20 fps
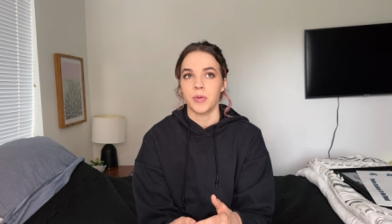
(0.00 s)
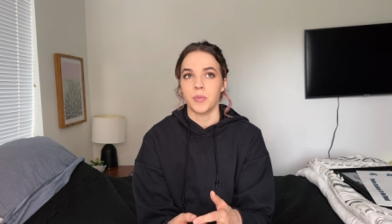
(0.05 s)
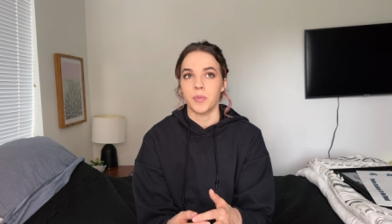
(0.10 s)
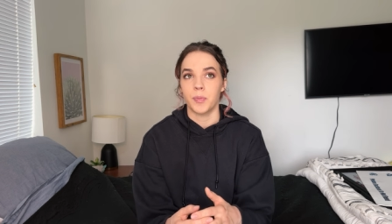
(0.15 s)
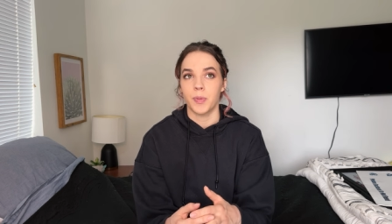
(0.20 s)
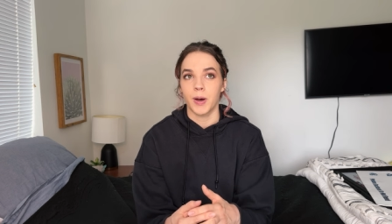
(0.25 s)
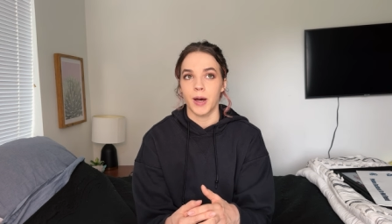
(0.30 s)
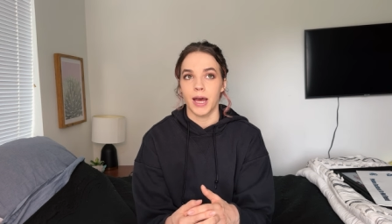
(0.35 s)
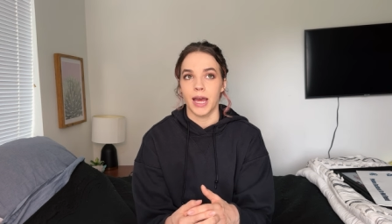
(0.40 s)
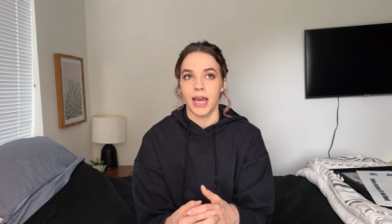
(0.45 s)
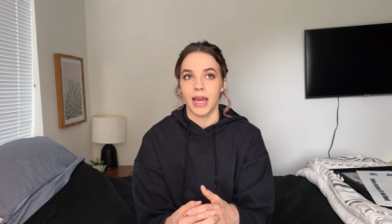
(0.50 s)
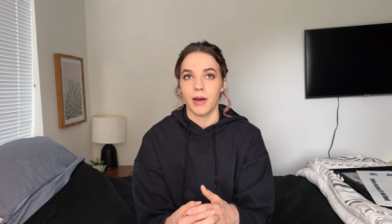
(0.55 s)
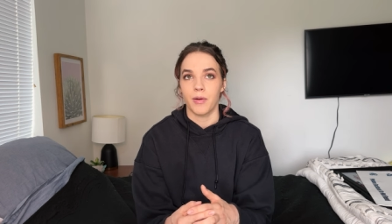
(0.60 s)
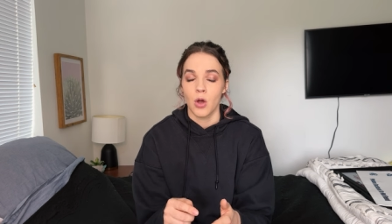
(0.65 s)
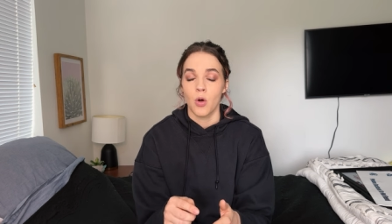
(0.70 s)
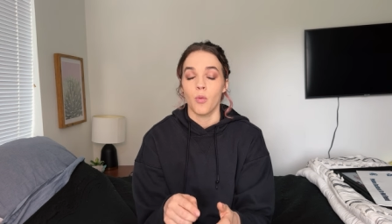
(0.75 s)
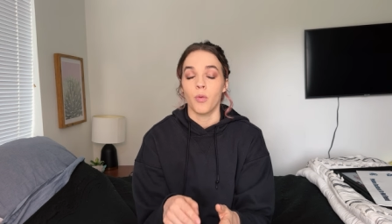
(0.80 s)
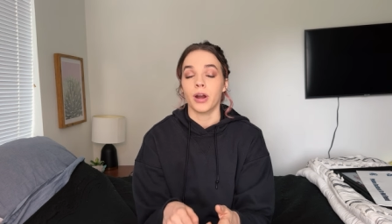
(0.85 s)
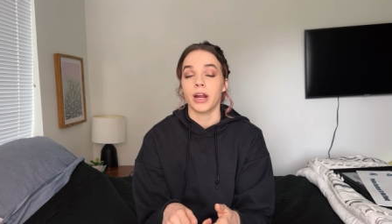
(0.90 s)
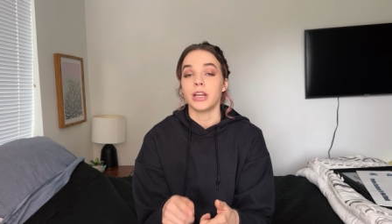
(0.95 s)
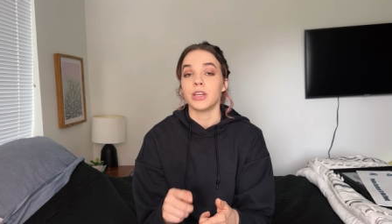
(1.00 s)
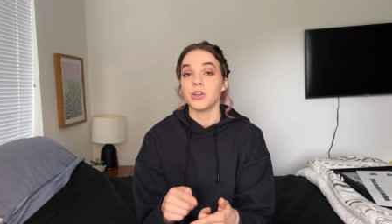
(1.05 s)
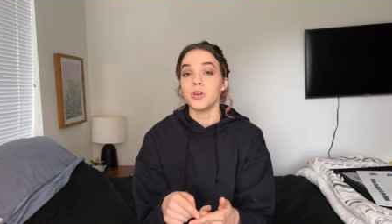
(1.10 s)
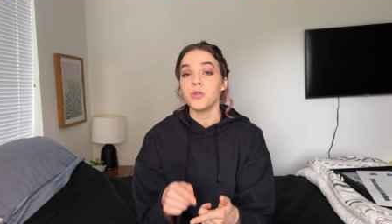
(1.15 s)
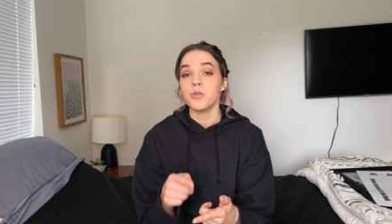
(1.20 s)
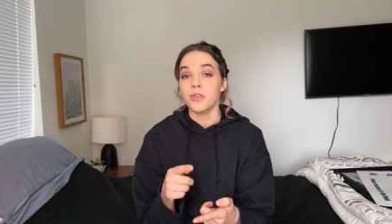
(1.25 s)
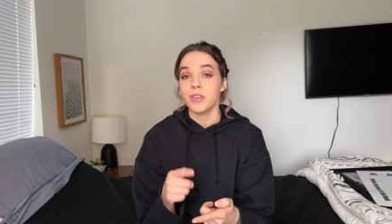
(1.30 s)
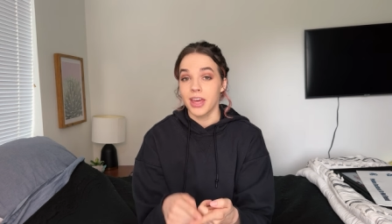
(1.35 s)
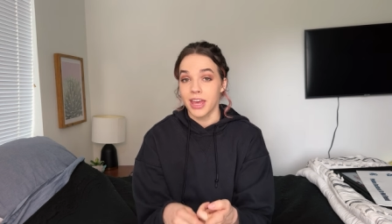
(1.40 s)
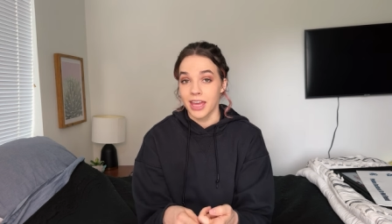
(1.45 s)
but what I
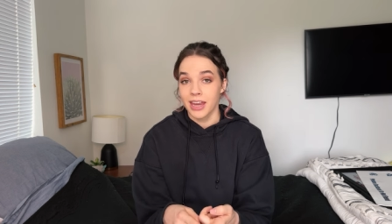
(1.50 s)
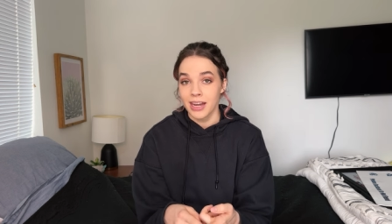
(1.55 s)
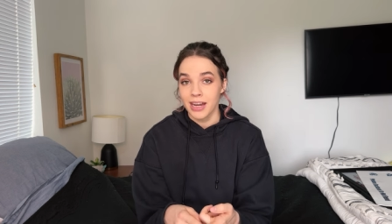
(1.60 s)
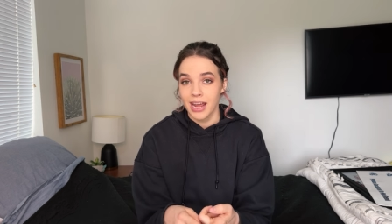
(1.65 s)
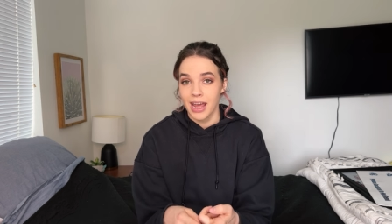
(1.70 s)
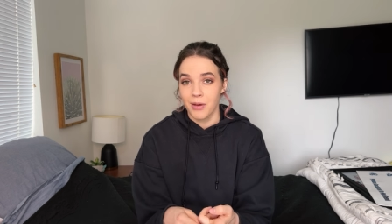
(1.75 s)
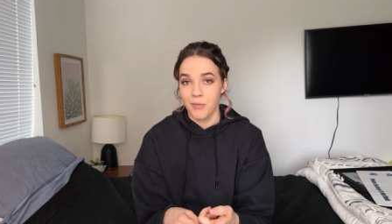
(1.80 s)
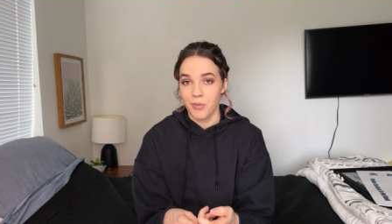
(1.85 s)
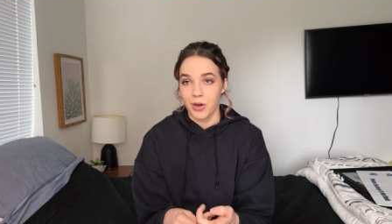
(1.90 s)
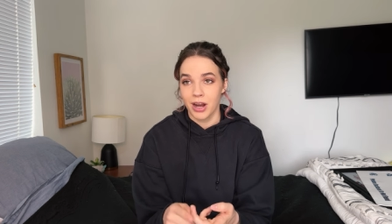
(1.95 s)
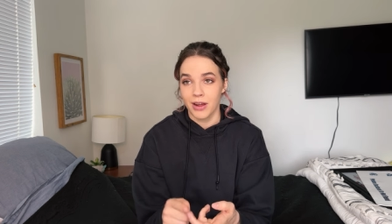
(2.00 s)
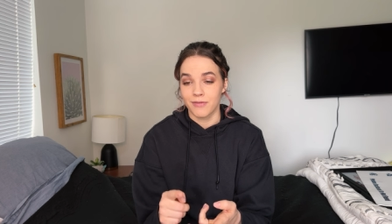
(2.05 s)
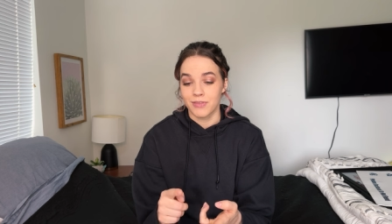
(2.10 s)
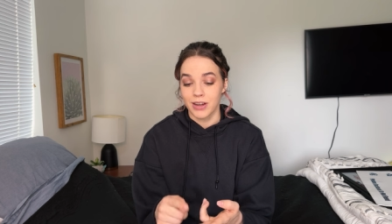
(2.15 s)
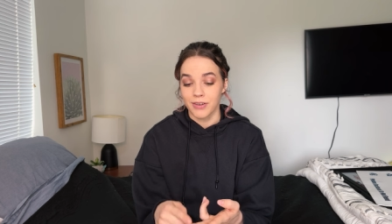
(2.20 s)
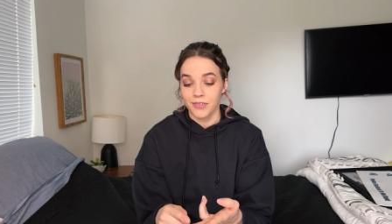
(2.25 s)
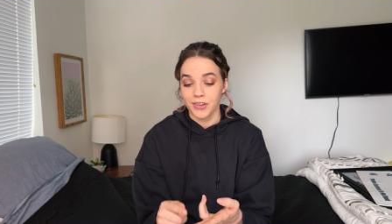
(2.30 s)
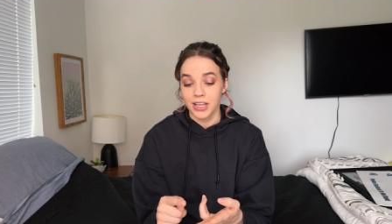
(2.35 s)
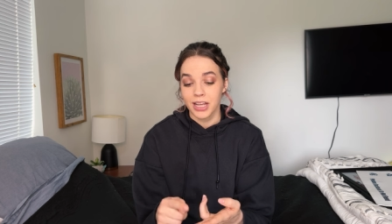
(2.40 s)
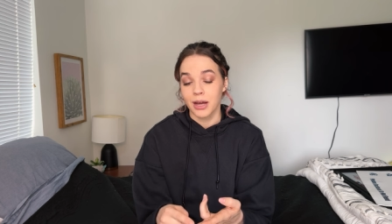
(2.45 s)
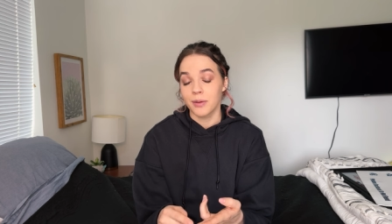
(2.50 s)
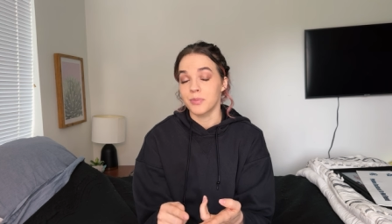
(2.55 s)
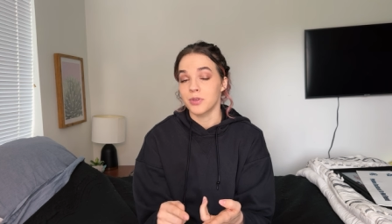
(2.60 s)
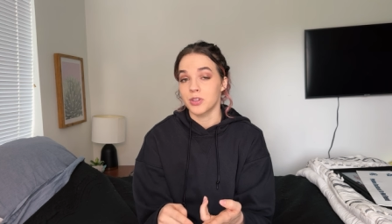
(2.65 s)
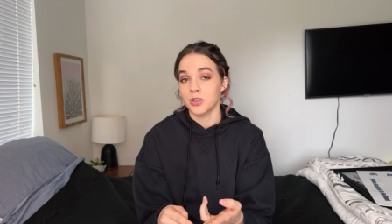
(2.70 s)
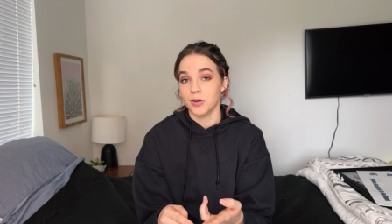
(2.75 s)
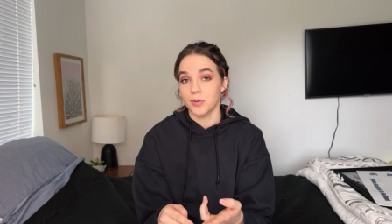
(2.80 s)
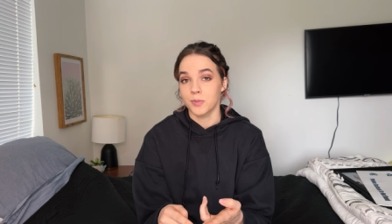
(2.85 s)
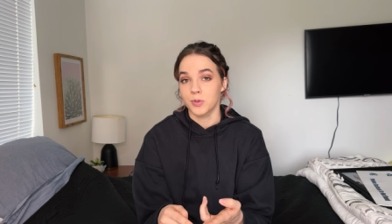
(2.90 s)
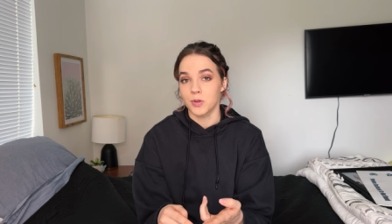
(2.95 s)
knew then and what I've definitely come to
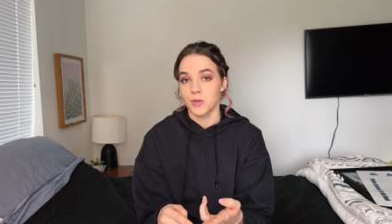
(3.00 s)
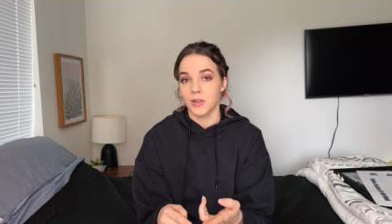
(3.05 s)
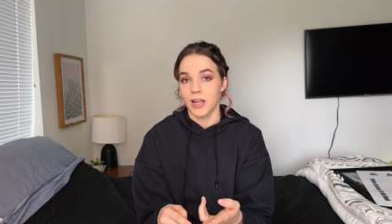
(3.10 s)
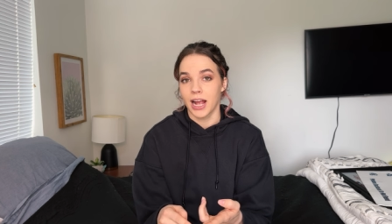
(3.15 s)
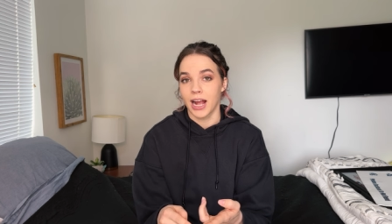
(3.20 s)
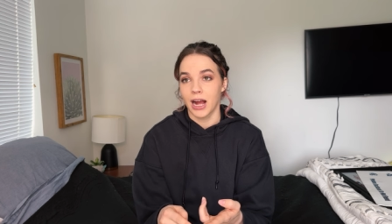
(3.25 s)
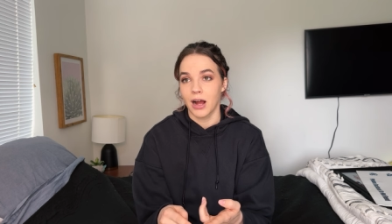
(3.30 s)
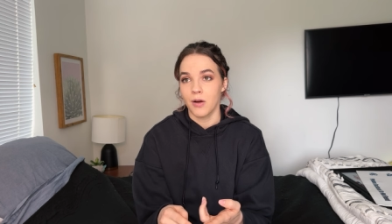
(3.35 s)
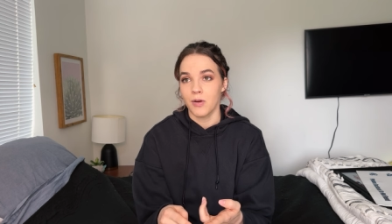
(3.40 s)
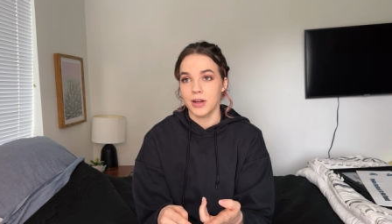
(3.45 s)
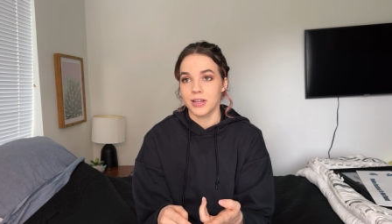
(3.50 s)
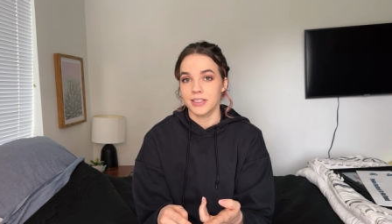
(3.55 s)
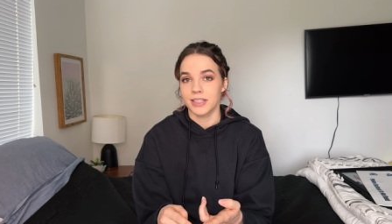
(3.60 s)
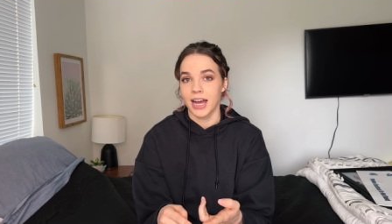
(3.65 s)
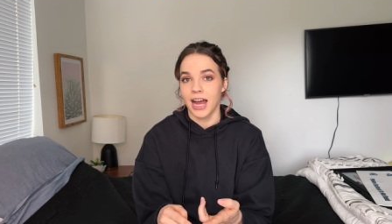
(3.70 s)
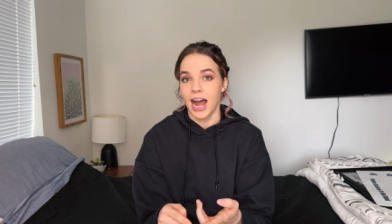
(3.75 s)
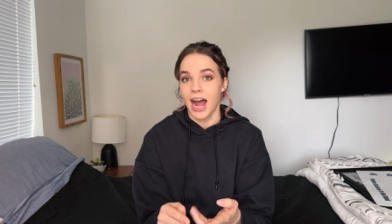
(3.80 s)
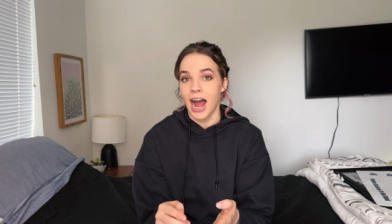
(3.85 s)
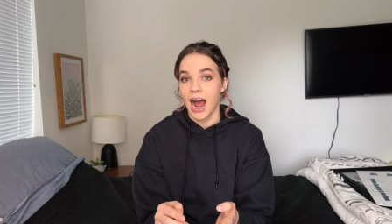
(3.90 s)
terms with now is that